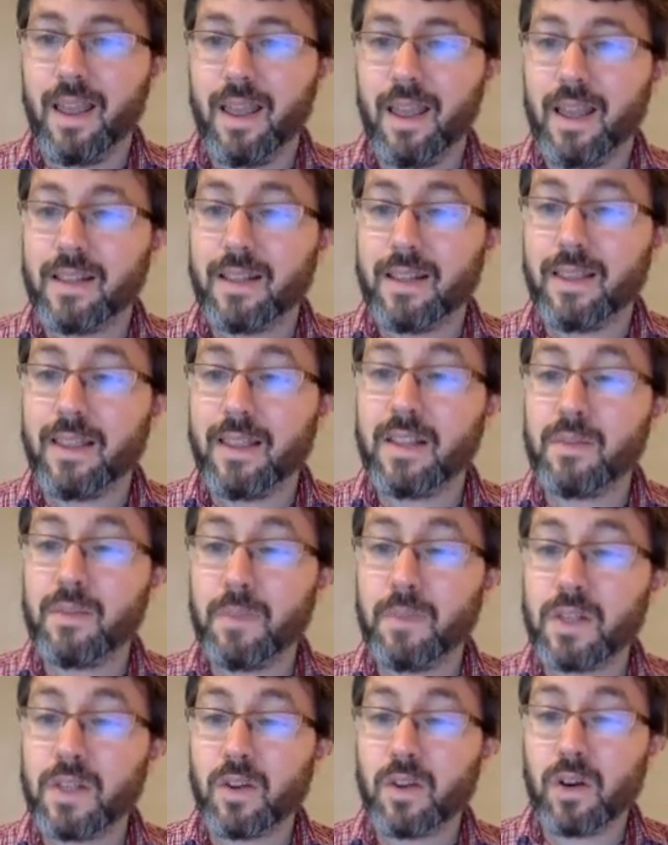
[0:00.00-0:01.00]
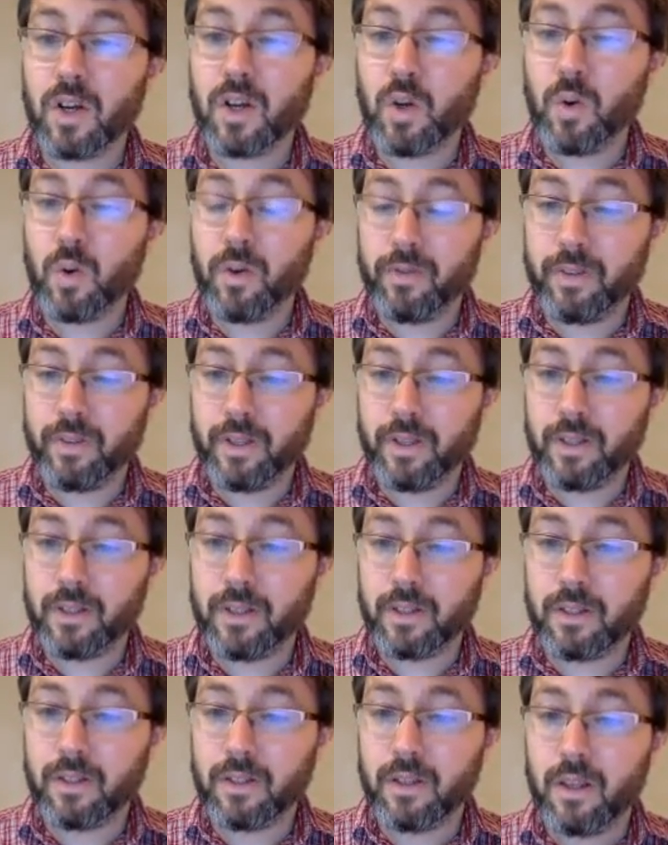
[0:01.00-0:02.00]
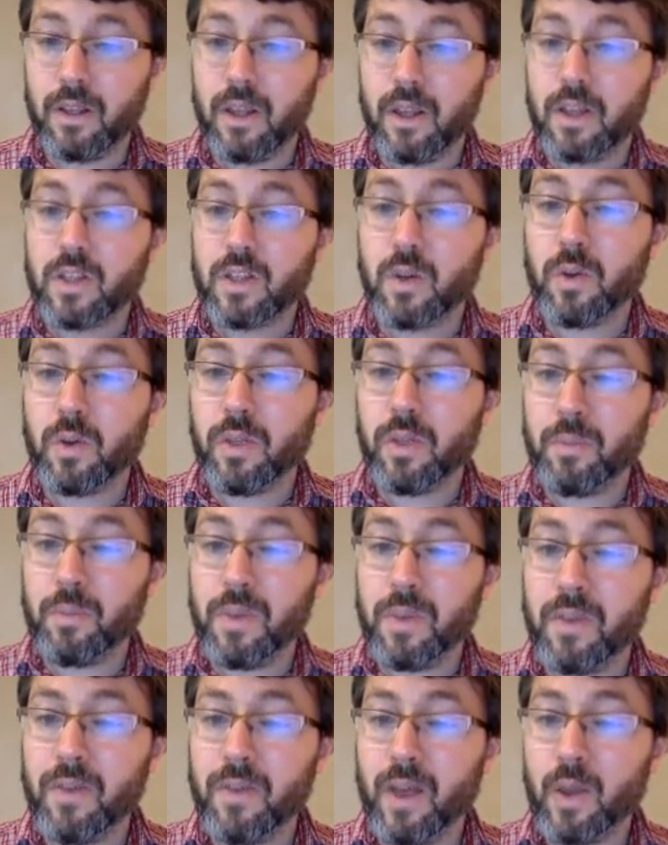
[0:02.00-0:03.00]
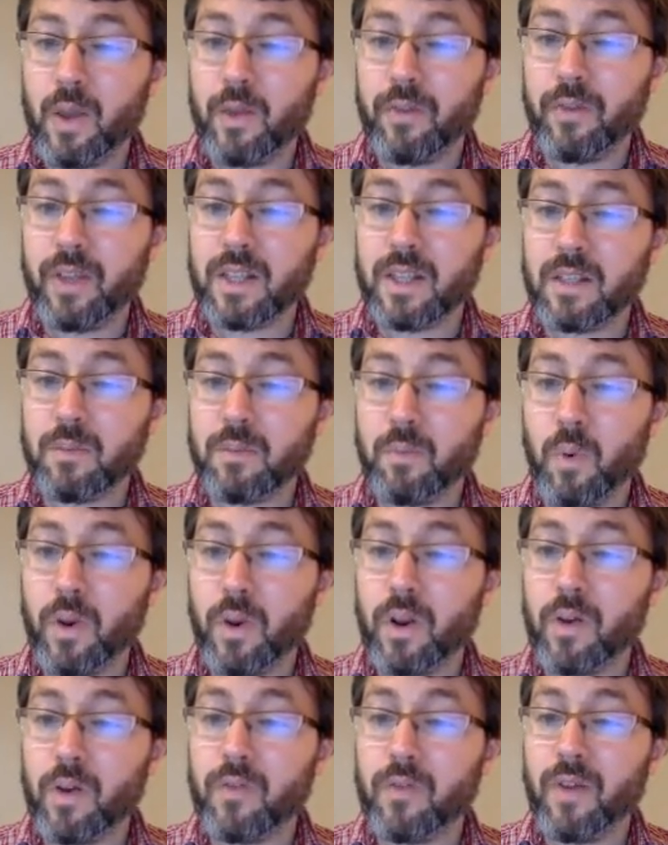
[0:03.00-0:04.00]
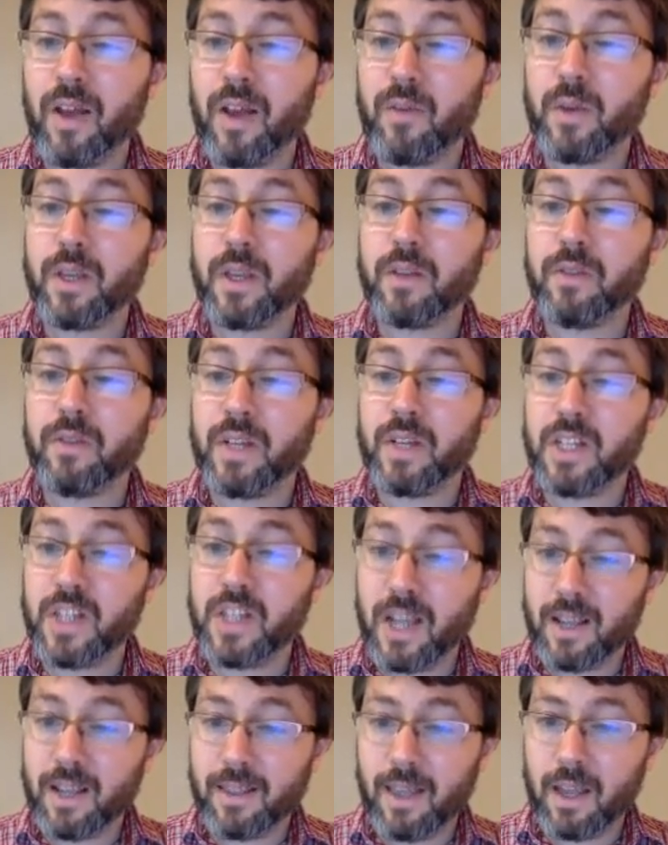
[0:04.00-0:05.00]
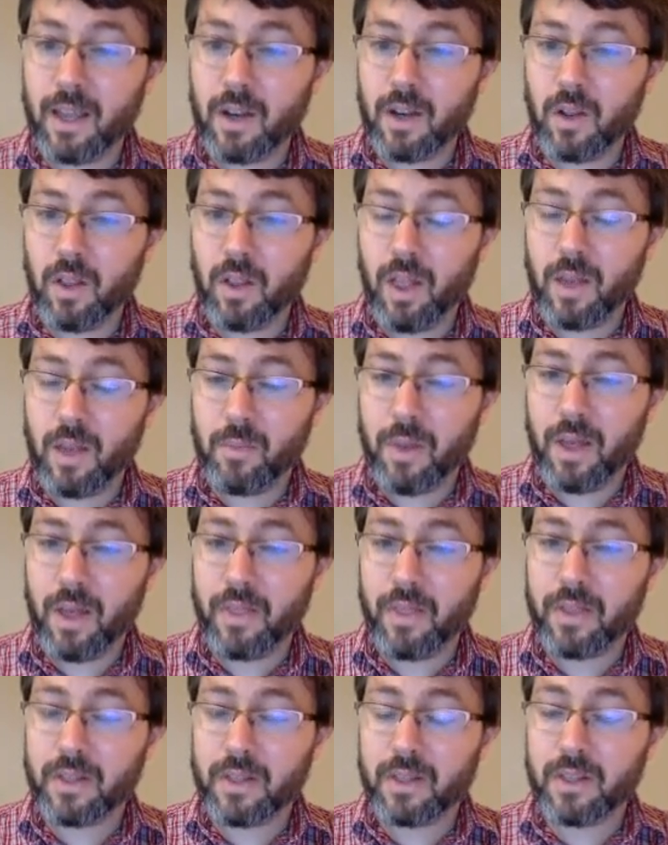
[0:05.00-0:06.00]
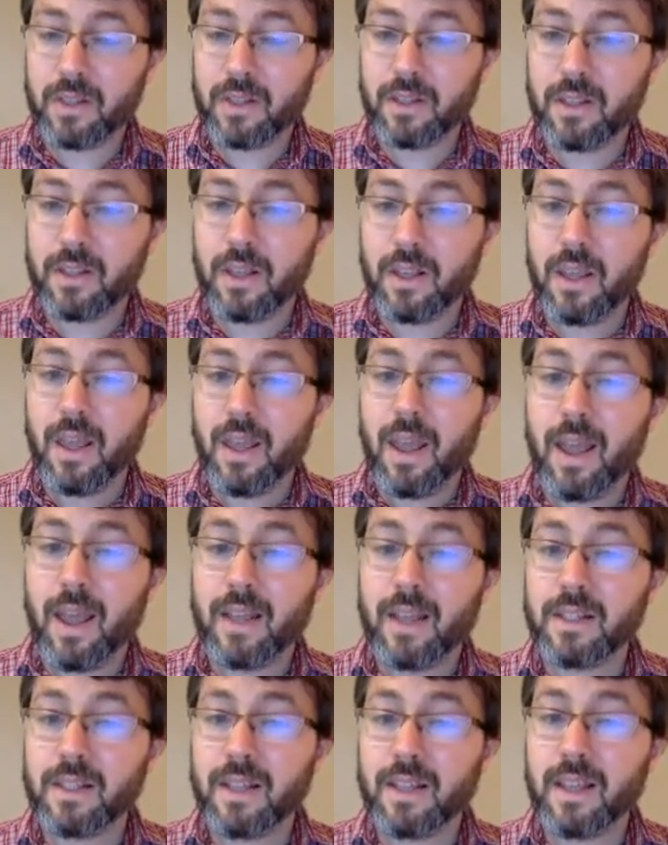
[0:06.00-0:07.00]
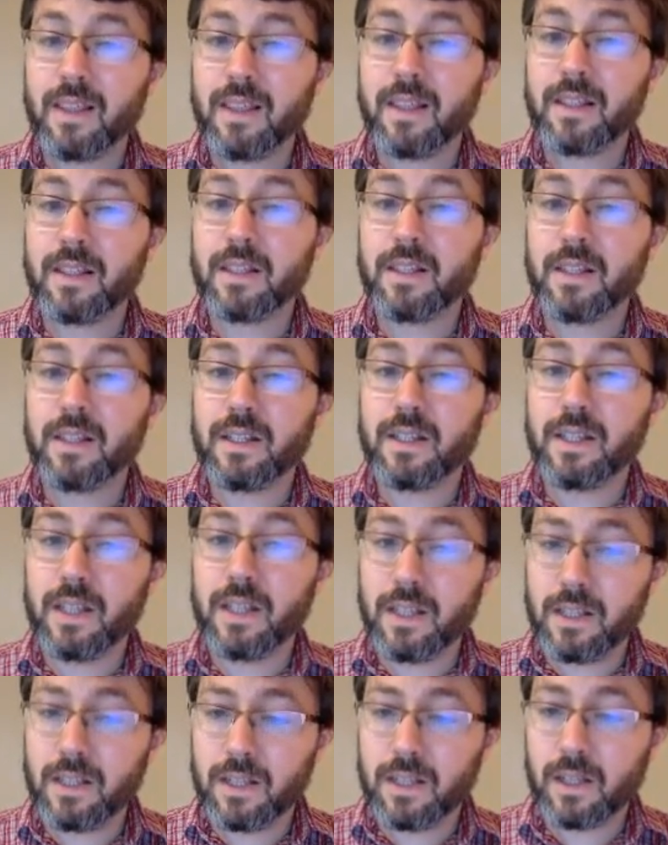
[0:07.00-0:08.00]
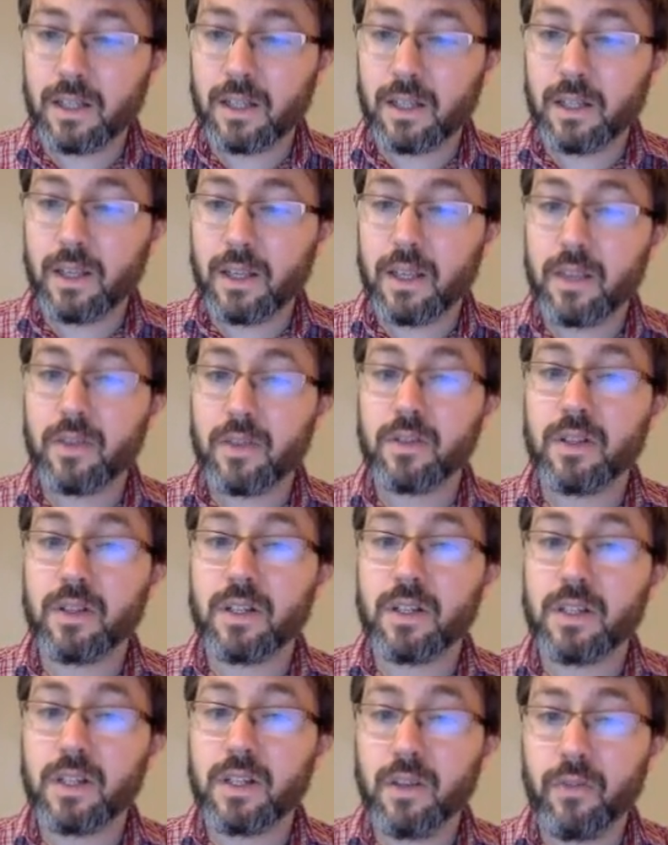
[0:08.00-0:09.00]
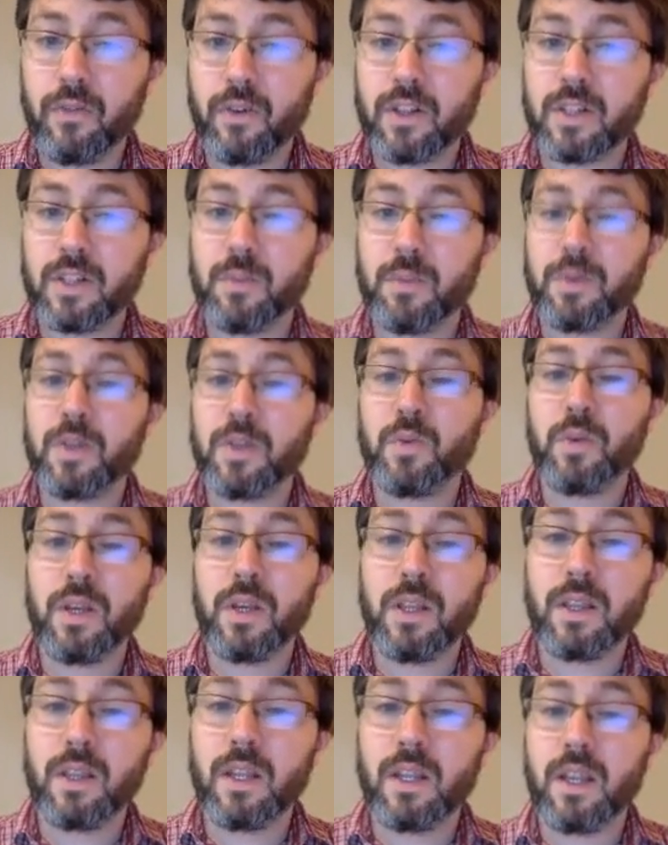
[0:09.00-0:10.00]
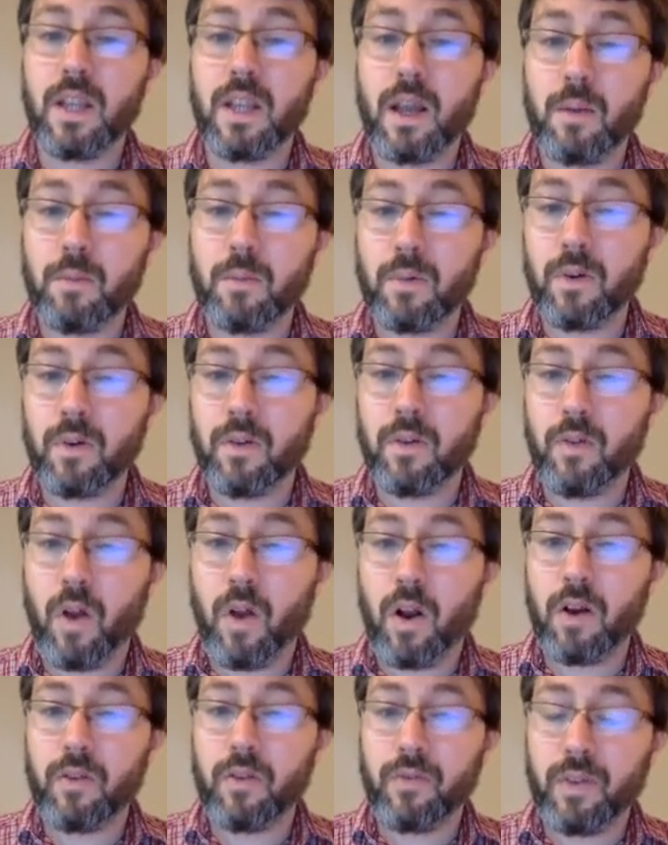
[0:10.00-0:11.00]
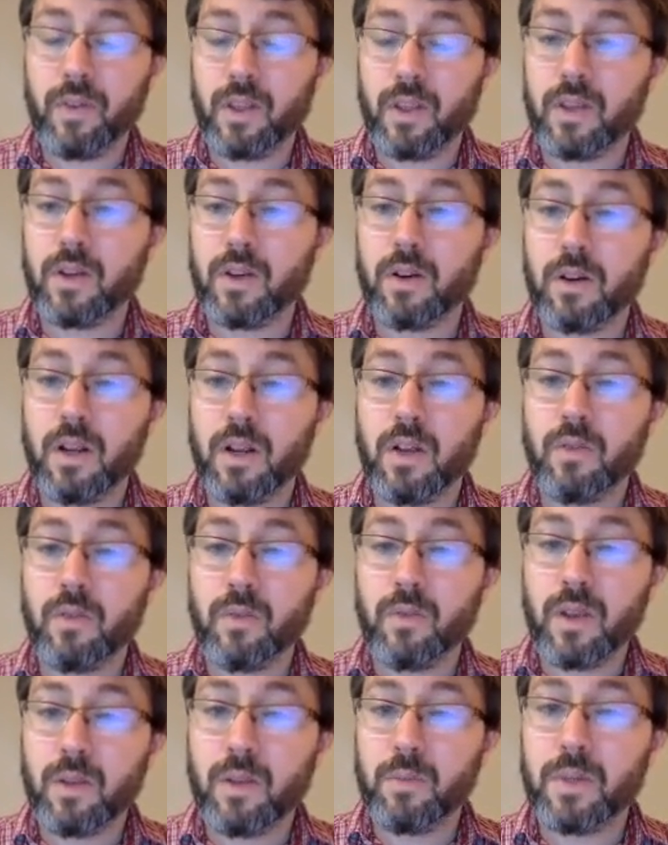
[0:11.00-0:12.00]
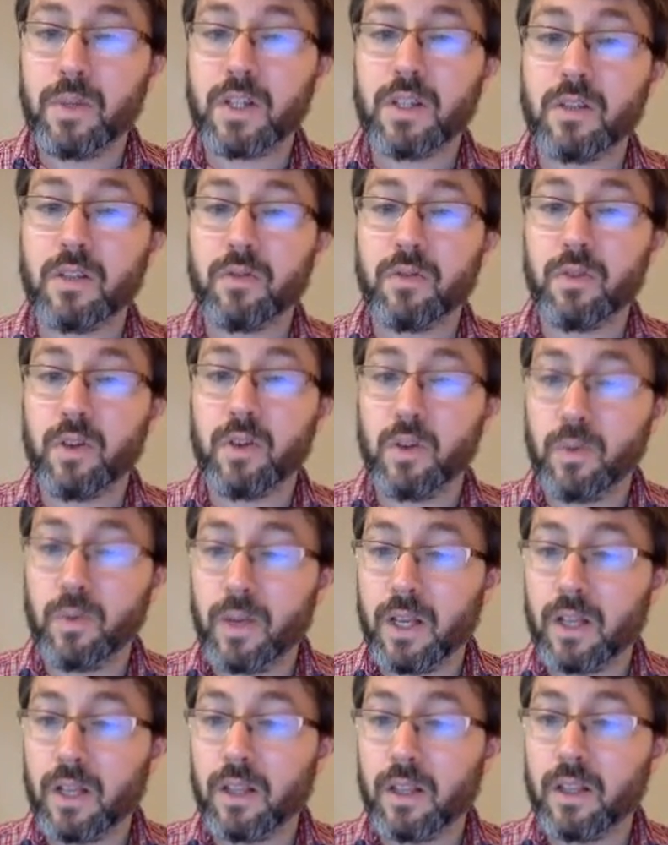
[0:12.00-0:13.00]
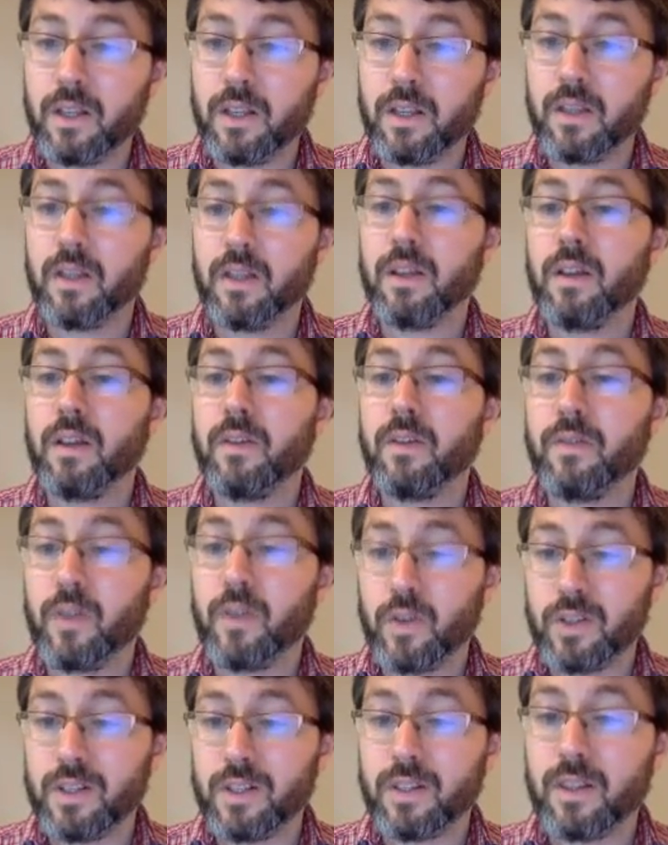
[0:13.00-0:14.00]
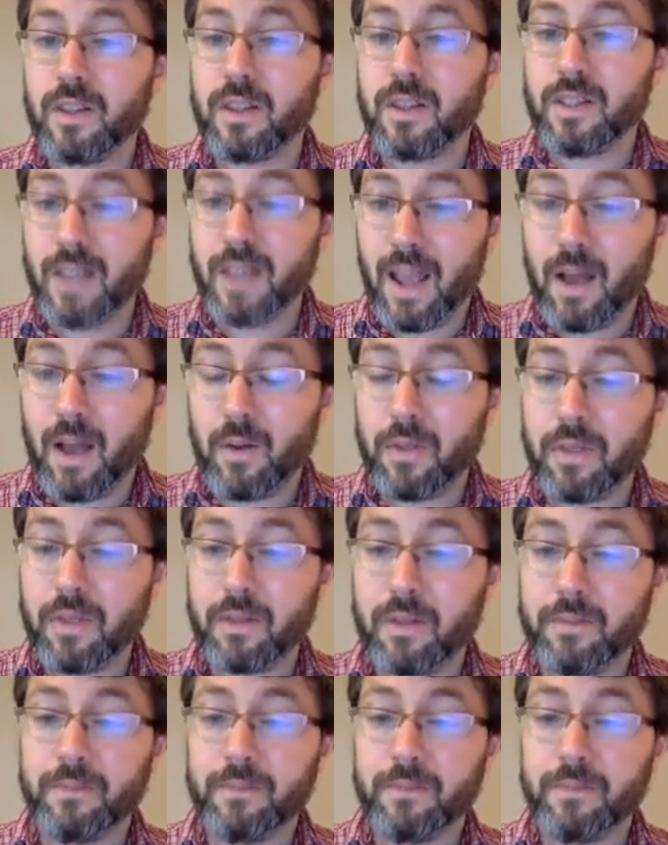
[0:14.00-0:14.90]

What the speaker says: is that these means are equivalent. So with a p-value of less than 0.05, we can reject that null hypothesis and state that statistically there's a difference between the number of heart failure readmissions for New England versus the South.